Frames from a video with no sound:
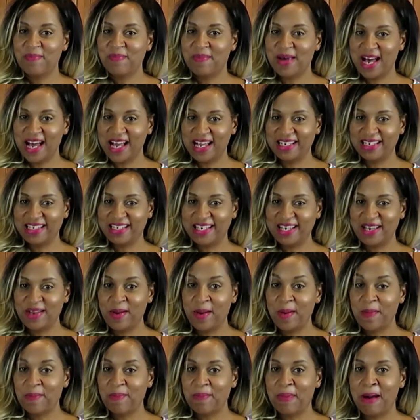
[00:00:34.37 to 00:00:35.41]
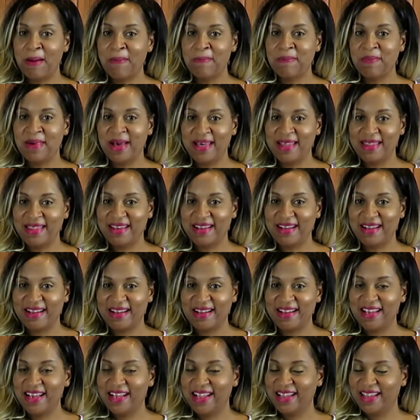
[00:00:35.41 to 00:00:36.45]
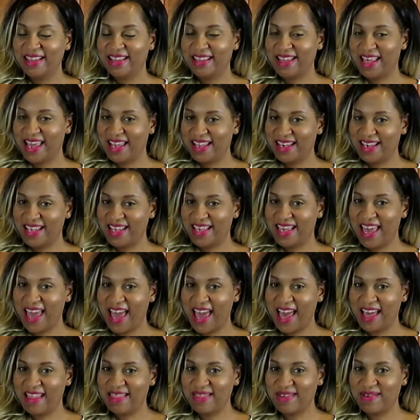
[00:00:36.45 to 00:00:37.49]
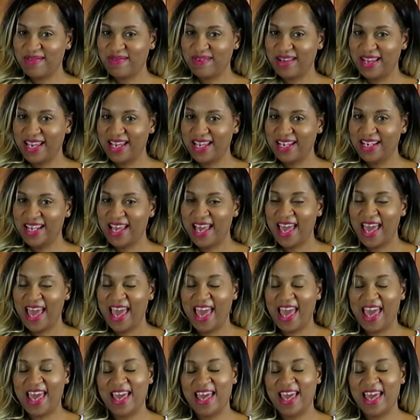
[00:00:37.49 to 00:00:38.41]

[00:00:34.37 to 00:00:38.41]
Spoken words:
Monty, my mother, Lady Catherine,